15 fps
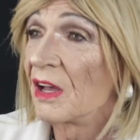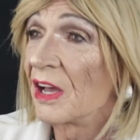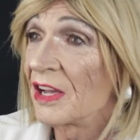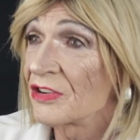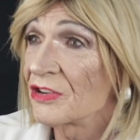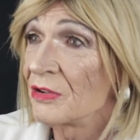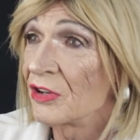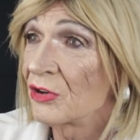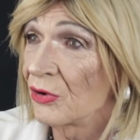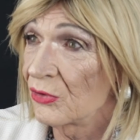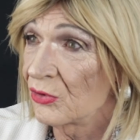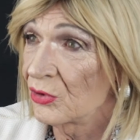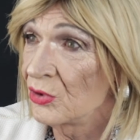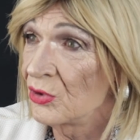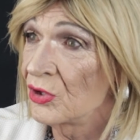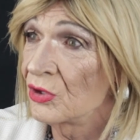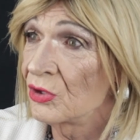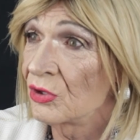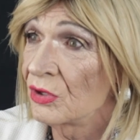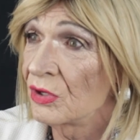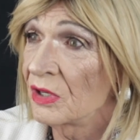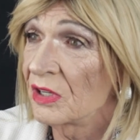Actually got through the
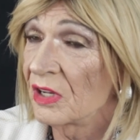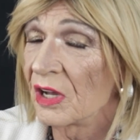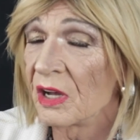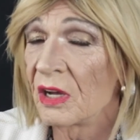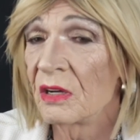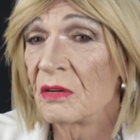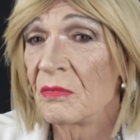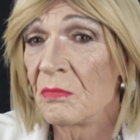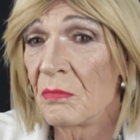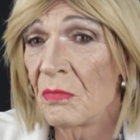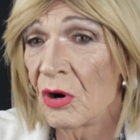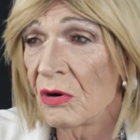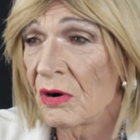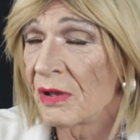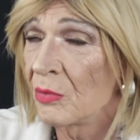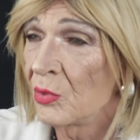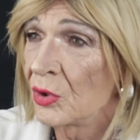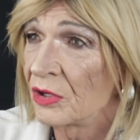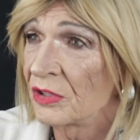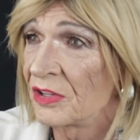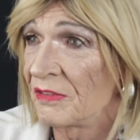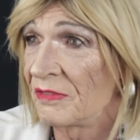door, and my,
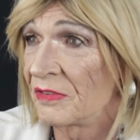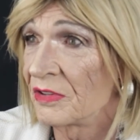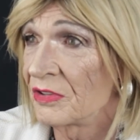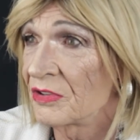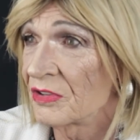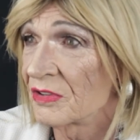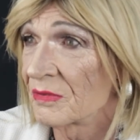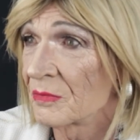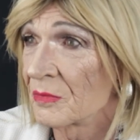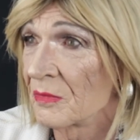what a difference.